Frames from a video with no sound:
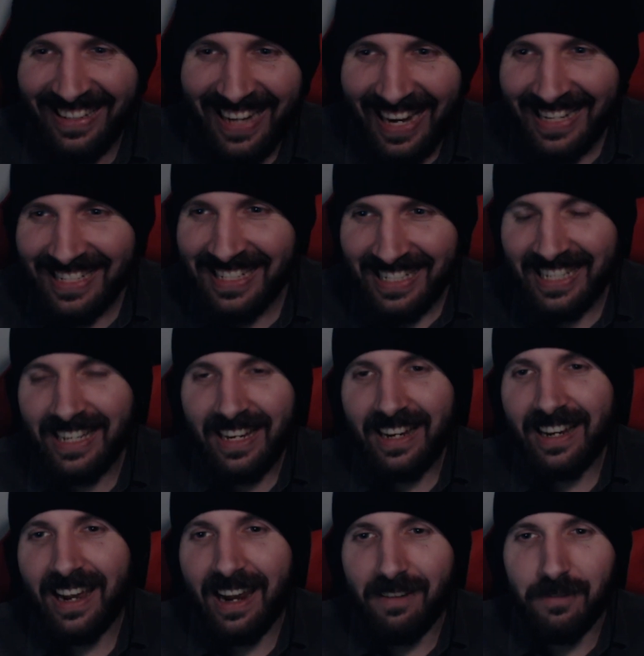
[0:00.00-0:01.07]
Yes,
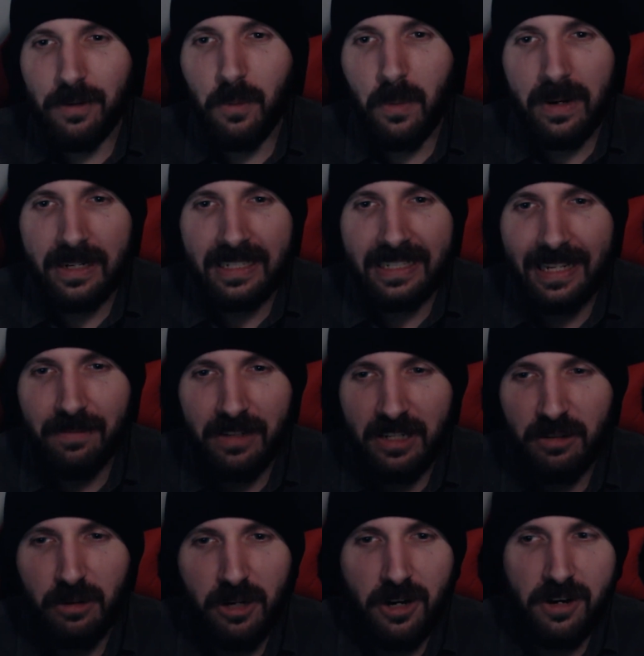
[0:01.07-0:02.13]
everyone, give it
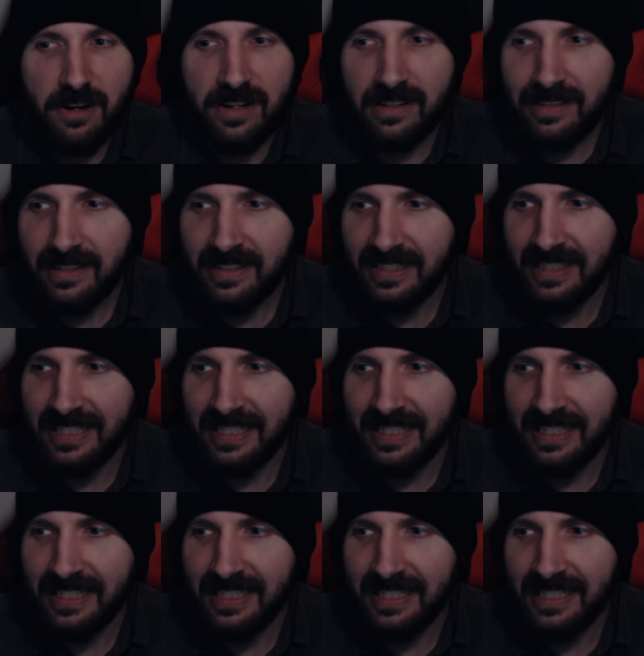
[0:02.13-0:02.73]
to her.